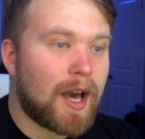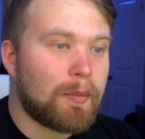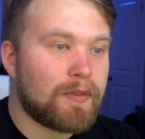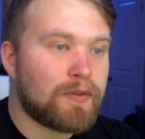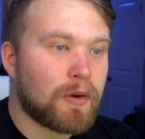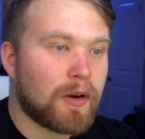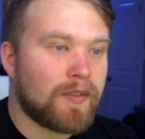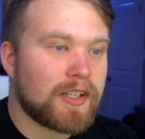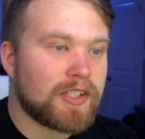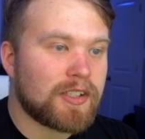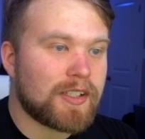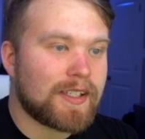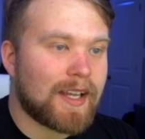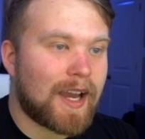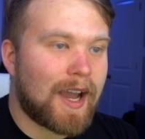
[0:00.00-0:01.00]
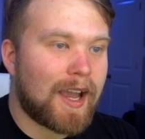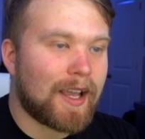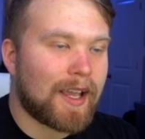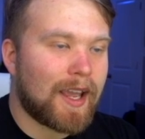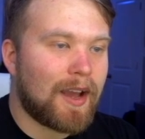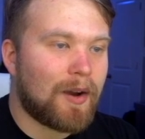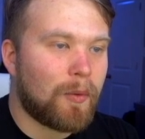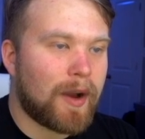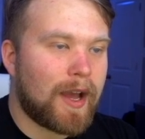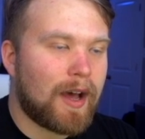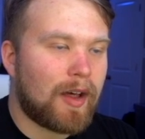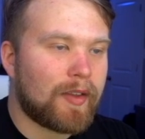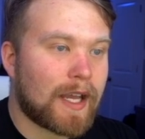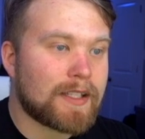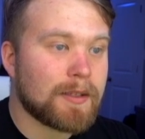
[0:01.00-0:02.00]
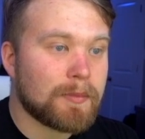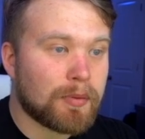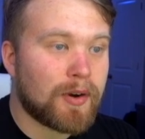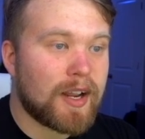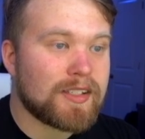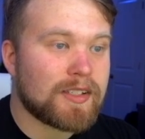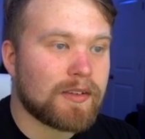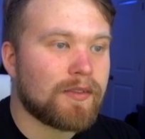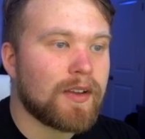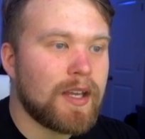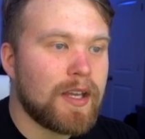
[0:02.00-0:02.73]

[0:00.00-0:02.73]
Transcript: before eventually dying out. Wow, that's impressive.